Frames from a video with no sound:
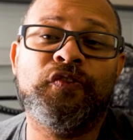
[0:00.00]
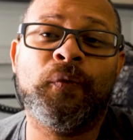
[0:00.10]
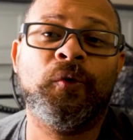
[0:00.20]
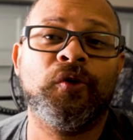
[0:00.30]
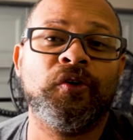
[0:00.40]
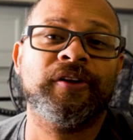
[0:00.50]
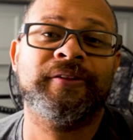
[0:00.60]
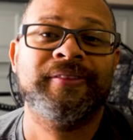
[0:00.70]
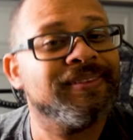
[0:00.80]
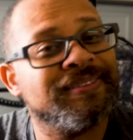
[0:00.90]
for
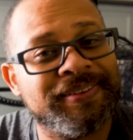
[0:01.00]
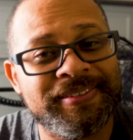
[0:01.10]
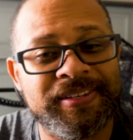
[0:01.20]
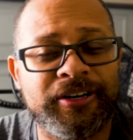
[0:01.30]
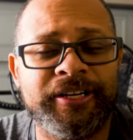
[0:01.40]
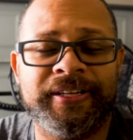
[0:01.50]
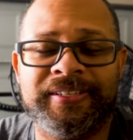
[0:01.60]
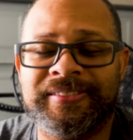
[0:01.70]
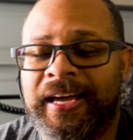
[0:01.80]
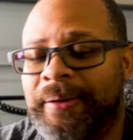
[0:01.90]
this area and
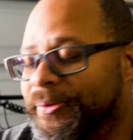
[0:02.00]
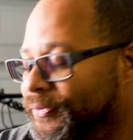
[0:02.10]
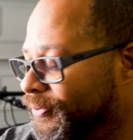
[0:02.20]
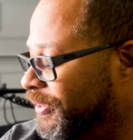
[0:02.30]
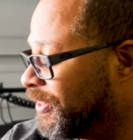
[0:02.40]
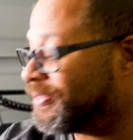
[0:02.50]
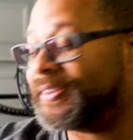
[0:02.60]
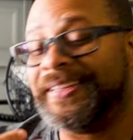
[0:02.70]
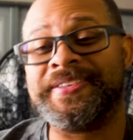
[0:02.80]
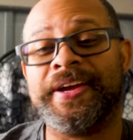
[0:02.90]

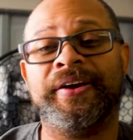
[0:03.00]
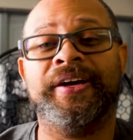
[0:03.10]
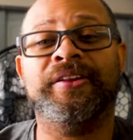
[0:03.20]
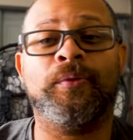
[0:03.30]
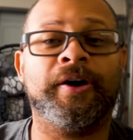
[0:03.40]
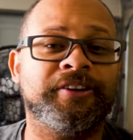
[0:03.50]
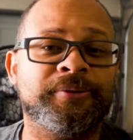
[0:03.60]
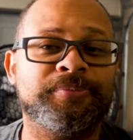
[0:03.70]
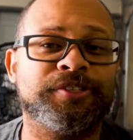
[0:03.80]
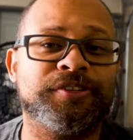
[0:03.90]
this area, the water
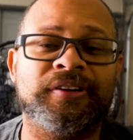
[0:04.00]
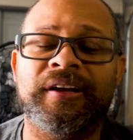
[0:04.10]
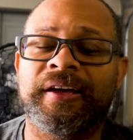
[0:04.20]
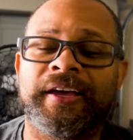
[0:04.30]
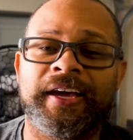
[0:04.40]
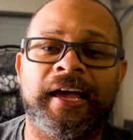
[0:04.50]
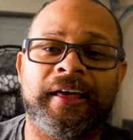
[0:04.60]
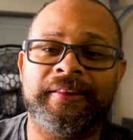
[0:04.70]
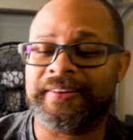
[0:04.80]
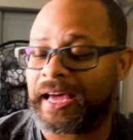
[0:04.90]
temperature
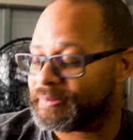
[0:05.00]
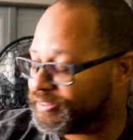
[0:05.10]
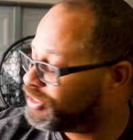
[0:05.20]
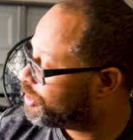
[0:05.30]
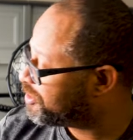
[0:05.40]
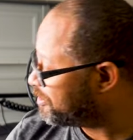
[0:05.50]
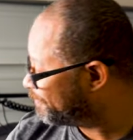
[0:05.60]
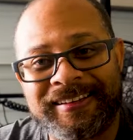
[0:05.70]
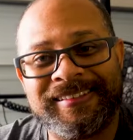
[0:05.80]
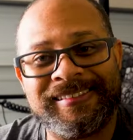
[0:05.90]
and the time of year,
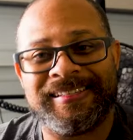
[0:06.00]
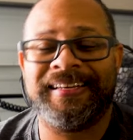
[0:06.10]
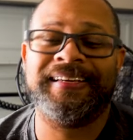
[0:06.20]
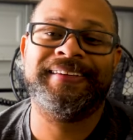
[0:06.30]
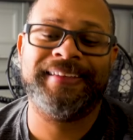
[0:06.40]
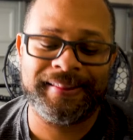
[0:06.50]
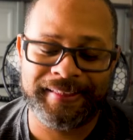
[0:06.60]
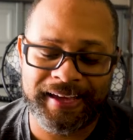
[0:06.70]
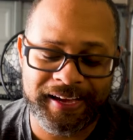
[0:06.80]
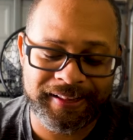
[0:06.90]
I can say
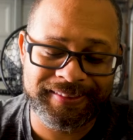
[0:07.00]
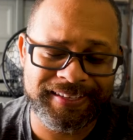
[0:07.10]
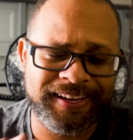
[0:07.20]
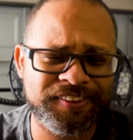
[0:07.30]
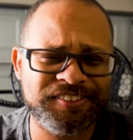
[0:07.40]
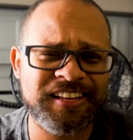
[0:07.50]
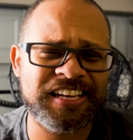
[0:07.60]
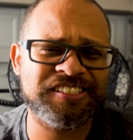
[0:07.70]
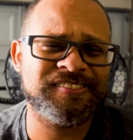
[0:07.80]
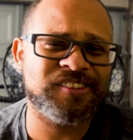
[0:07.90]
that the color
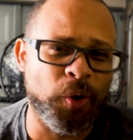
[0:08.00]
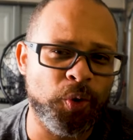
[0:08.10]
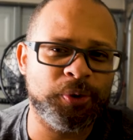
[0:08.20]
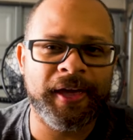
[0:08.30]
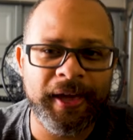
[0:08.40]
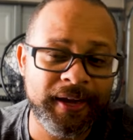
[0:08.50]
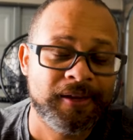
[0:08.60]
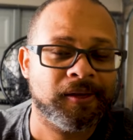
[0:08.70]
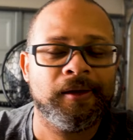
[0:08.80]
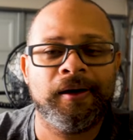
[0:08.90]
selection's
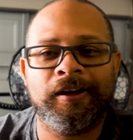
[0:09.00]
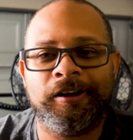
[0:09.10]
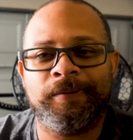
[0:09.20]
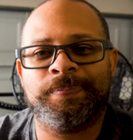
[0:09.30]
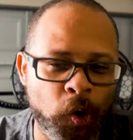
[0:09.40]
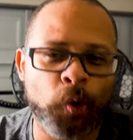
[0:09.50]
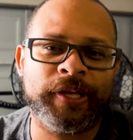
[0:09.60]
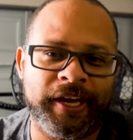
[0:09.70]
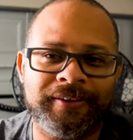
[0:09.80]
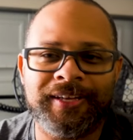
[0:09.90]
okay.
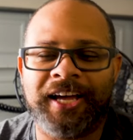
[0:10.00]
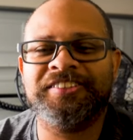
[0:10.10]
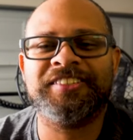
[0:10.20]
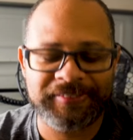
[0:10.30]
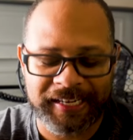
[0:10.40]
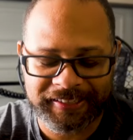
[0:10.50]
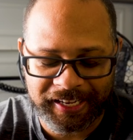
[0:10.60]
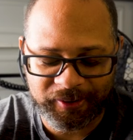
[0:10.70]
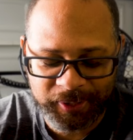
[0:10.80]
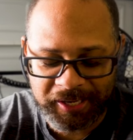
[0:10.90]
Okay, I'll just leave it at
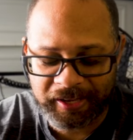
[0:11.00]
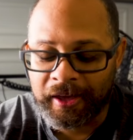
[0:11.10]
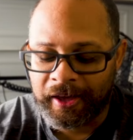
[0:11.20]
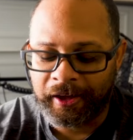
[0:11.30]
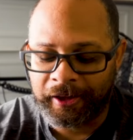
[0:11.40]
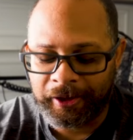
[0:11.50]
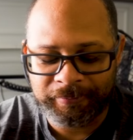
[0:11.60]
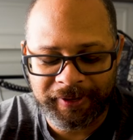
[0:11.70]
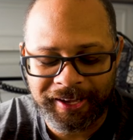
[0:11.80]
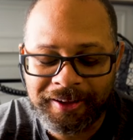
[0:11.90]
that, okay.
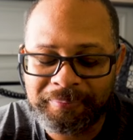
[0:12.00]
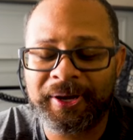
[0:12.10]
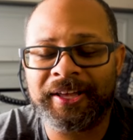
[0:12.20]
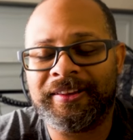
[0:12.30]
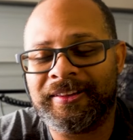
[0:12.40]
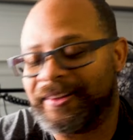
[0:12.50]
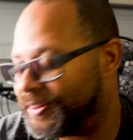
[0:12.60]
But